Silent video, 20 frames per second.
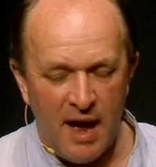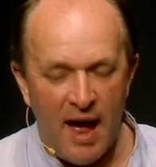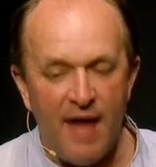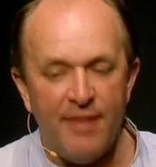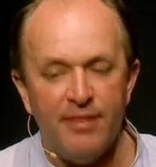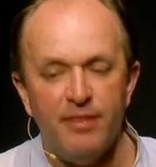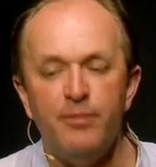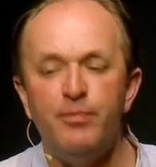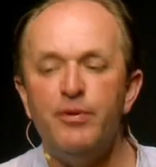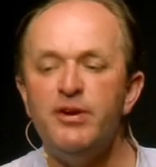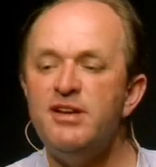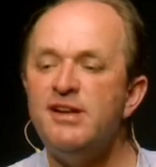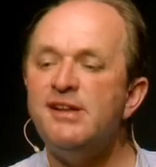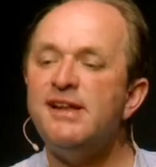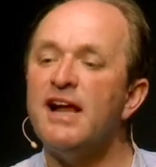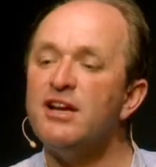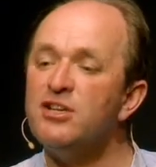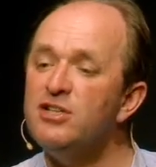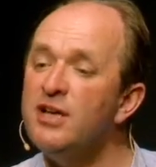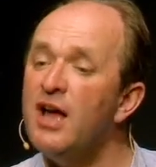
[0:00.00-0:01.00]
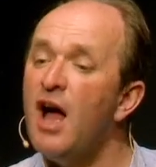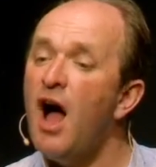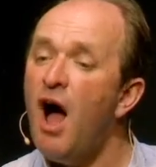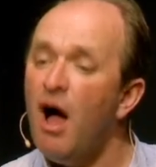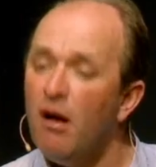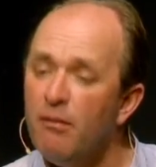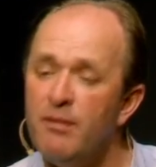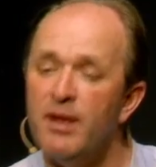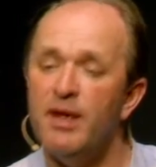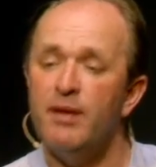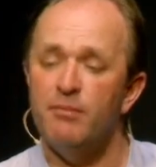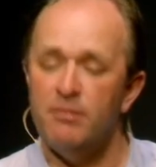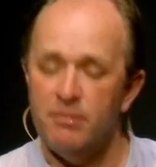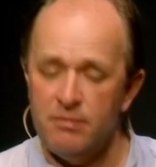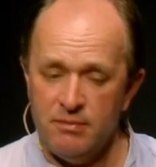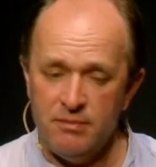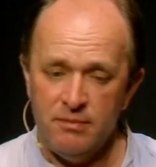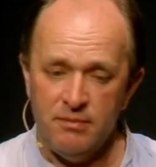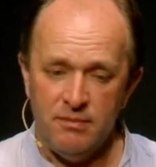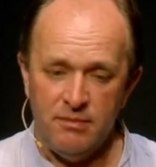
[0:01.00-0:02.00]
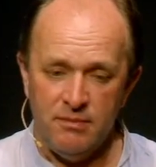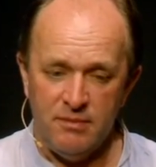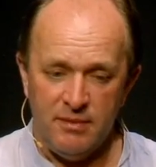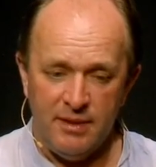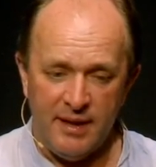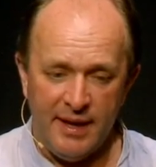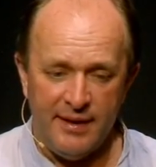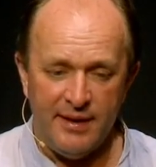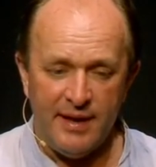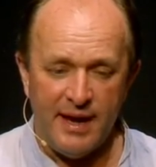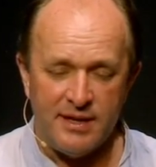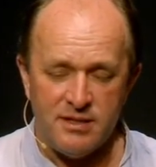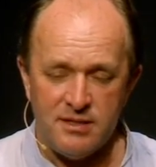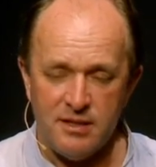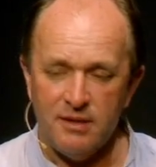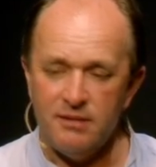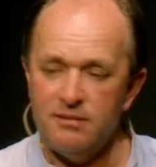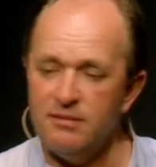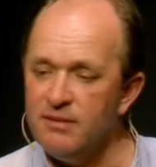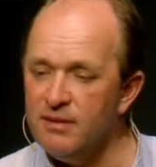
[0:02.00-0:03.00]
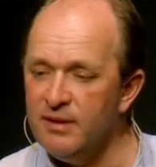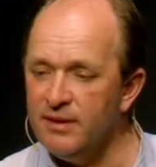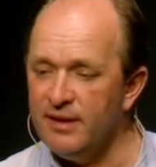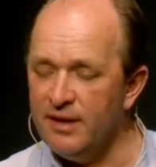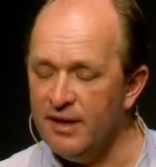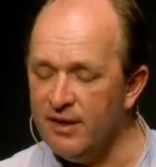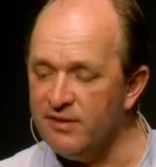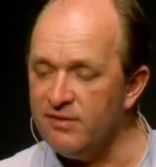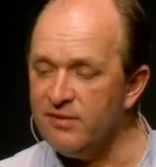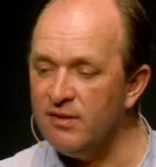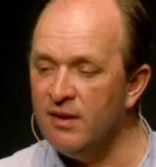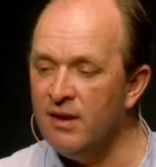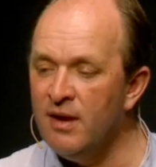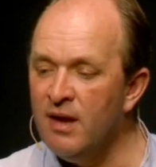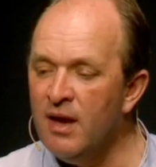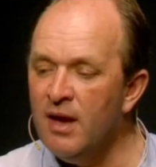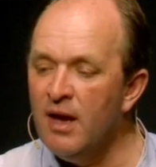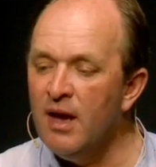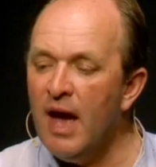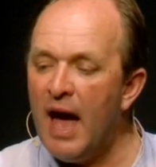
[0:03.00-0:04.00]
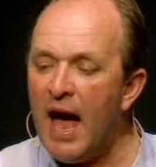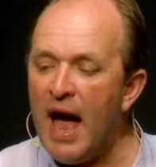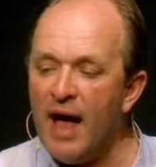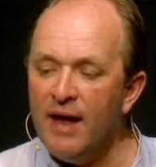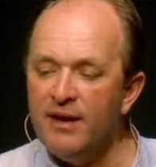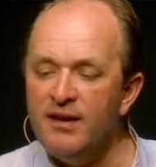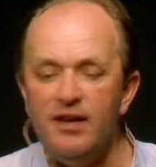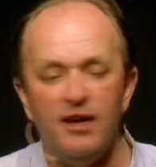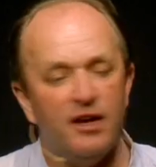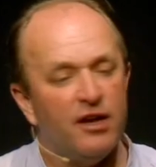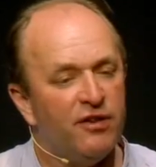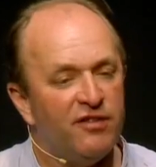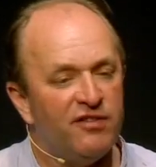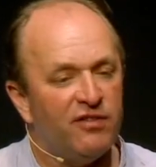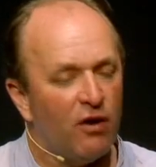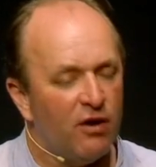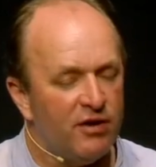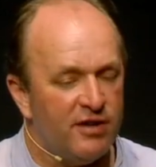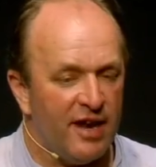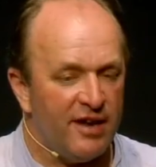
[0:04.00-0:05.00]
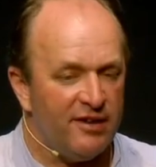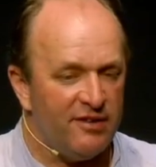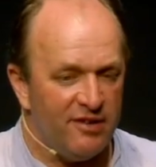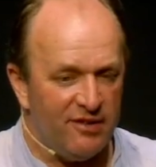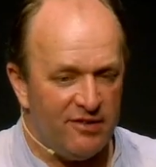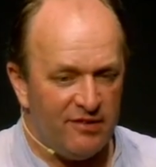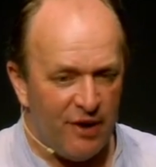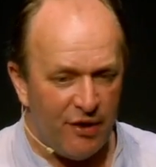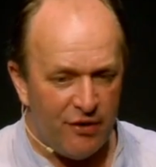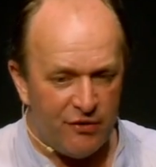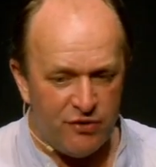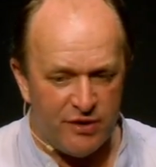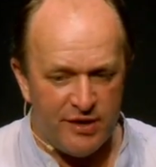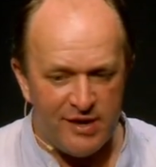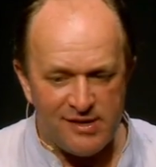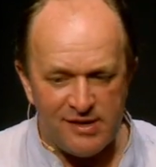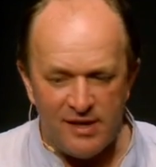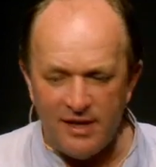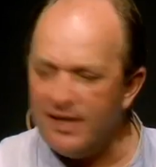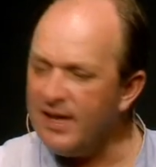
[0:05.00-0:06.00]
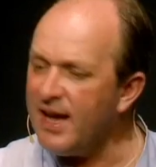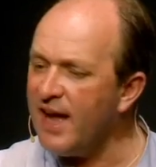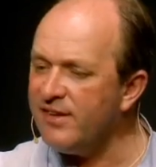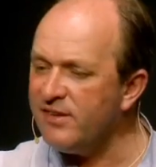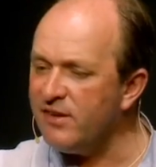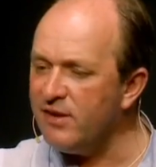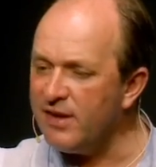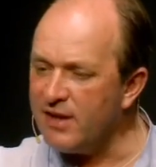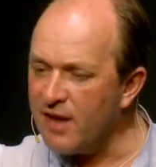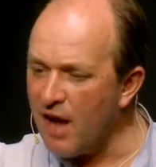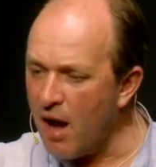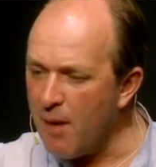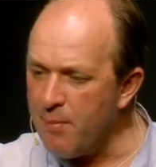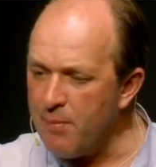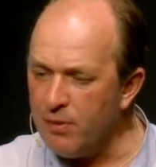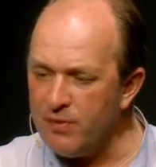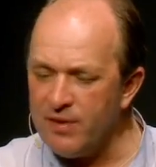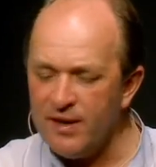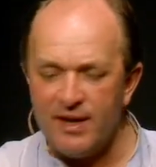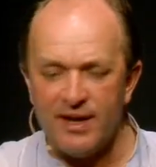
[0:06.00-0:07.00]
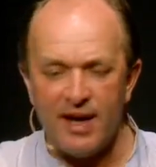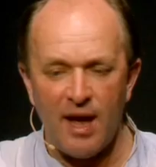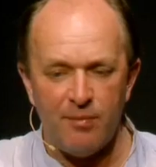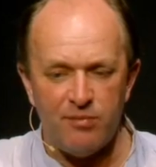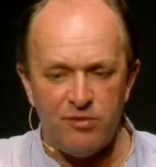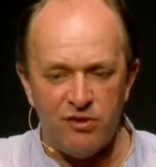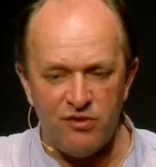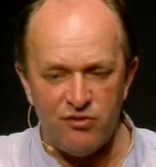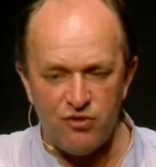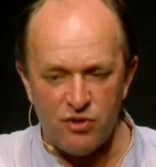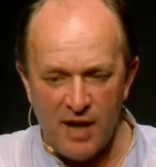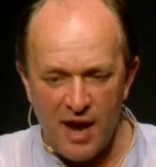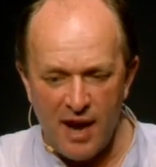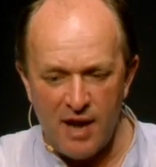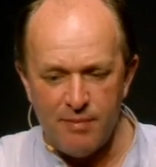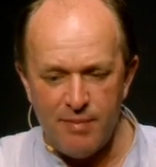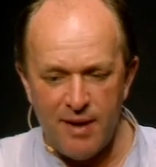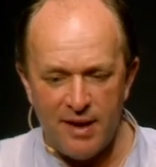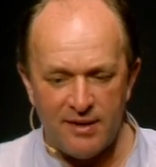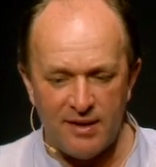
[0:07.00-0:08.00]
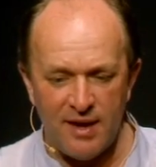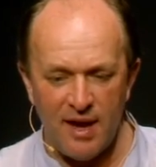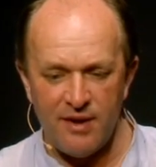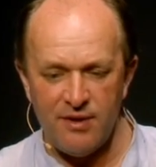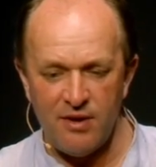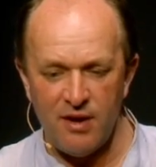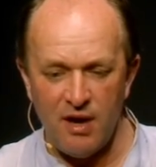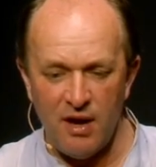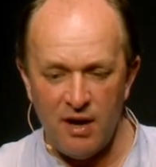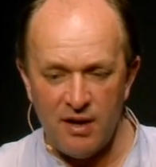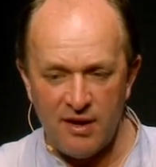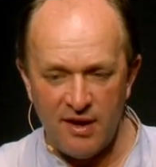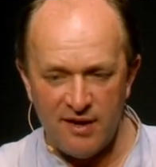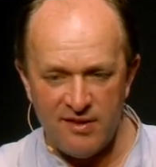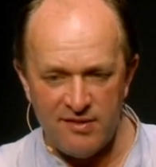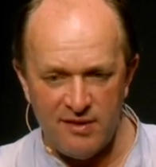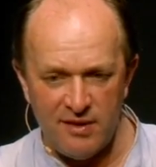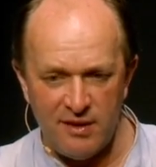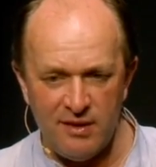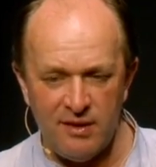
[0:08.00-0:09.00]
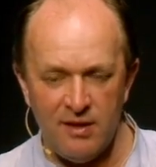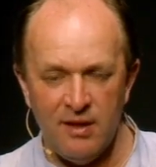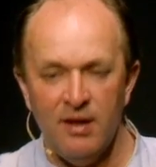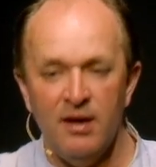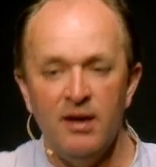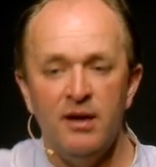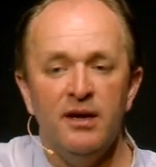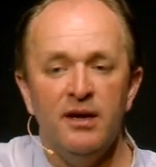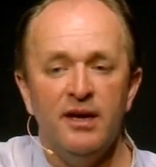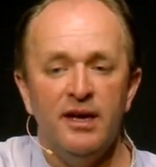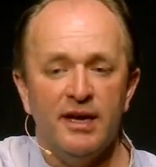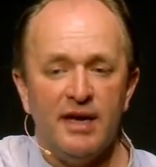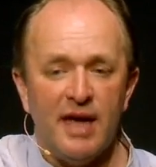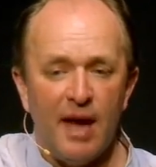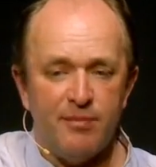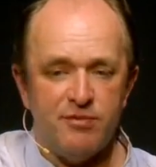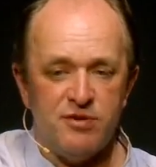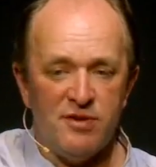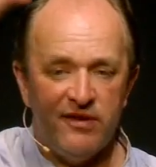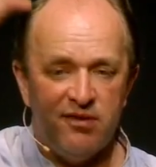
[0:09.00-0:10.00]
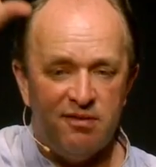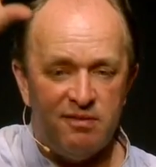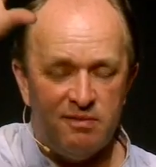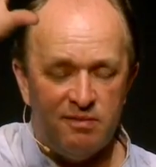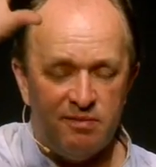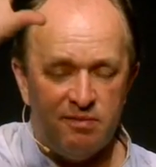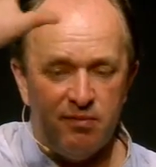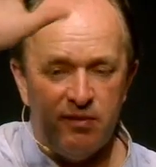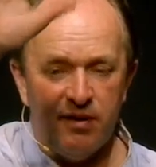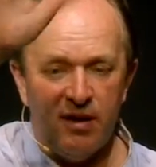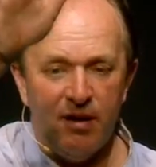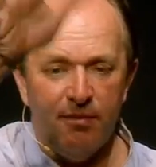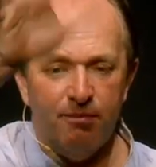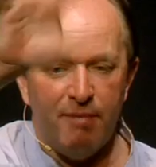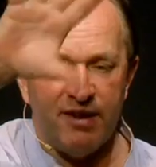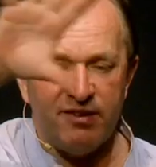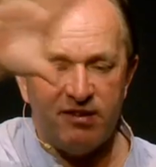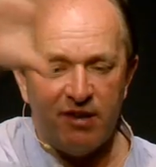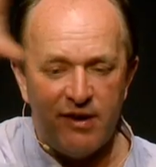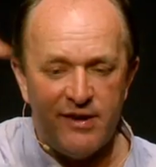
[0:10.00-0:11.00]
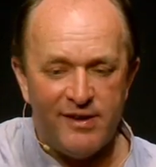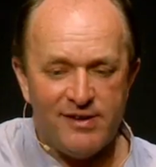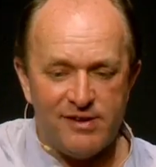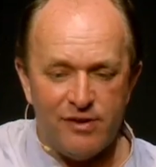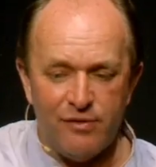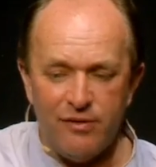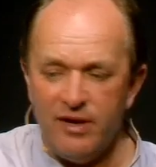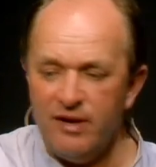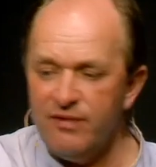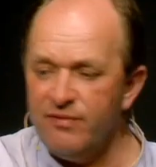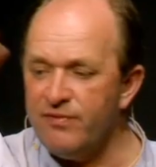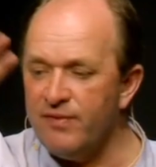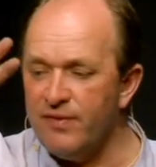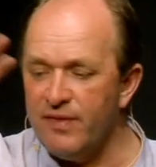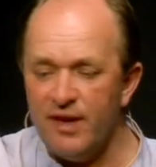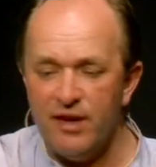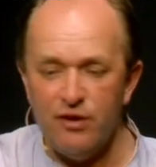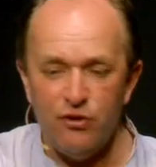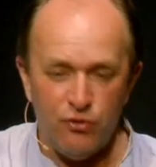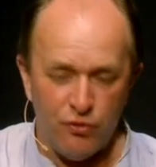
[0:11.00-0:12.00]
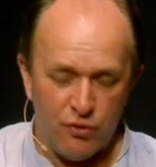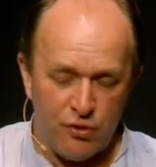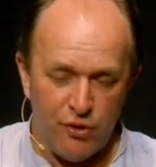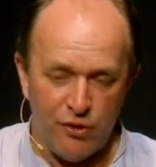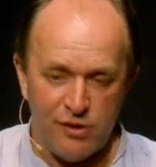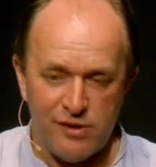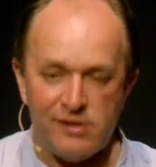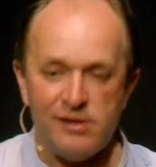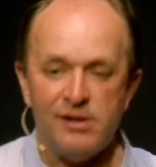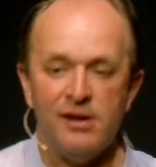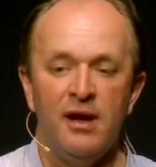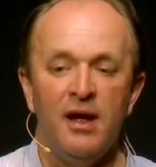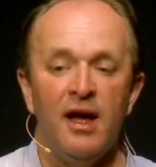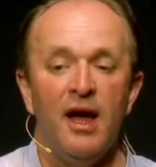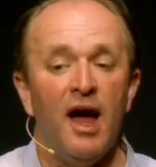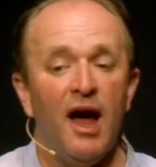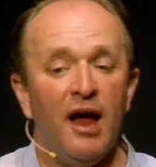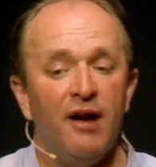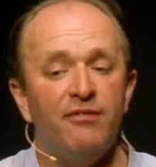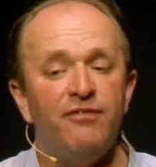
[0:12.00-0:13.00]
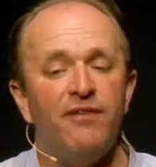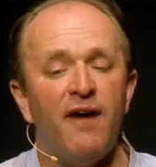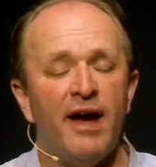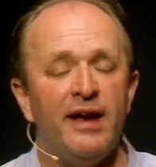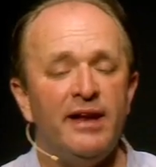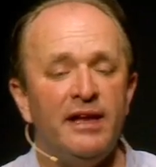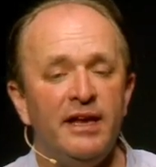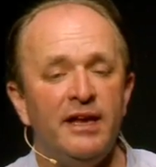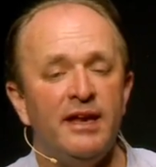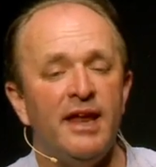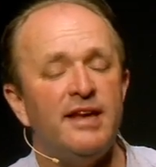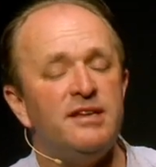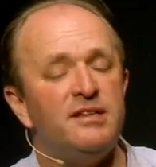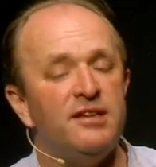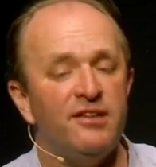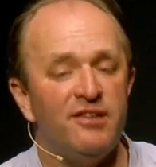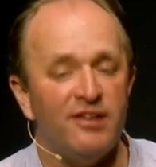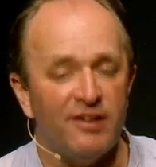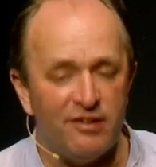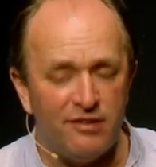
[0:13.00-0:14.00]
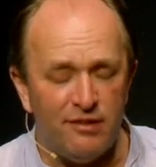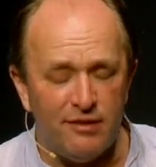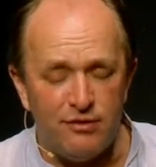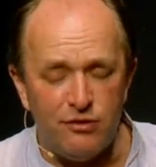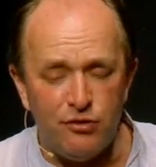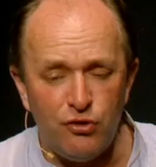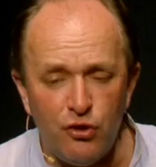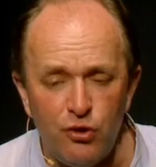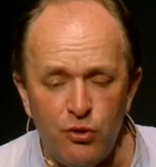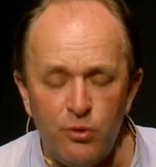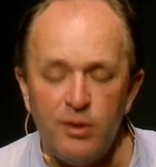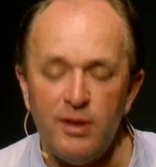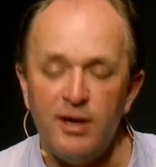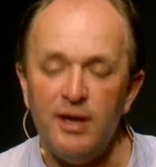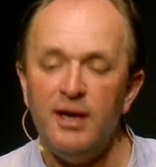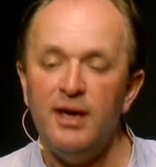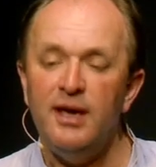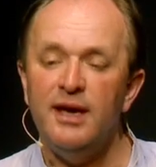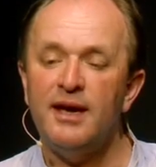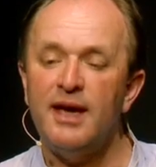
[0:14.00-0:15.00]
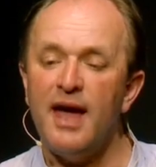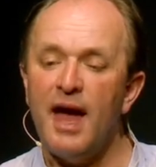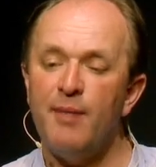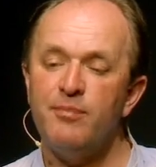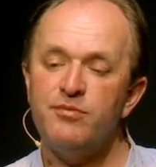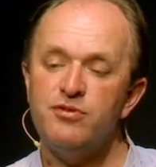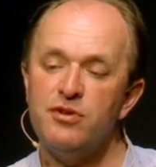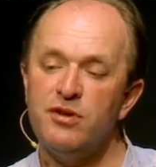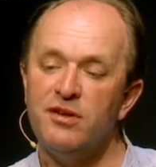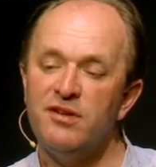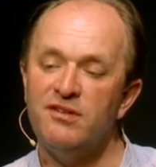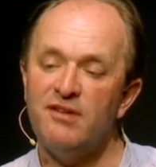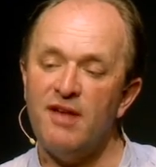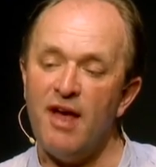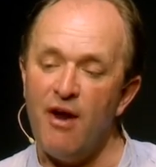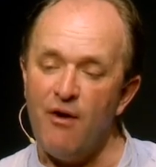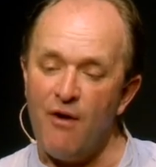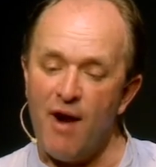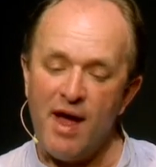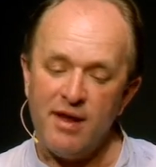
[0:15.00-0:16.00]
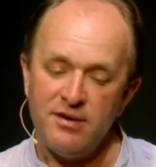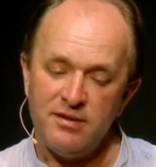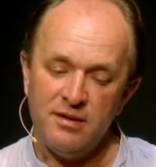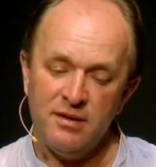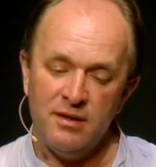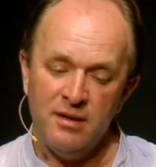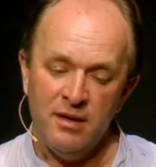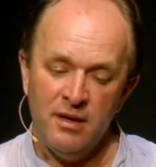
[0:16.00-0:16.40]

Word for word: And the British actually arm him in later years. And he consolidates his territory. Initially, he has only Kabul, then he captures Jalalabad, Kandahar, Ghazni. He captures mazar Sharif and the Hindu Kush. And finally, in 1862, he captures Herat.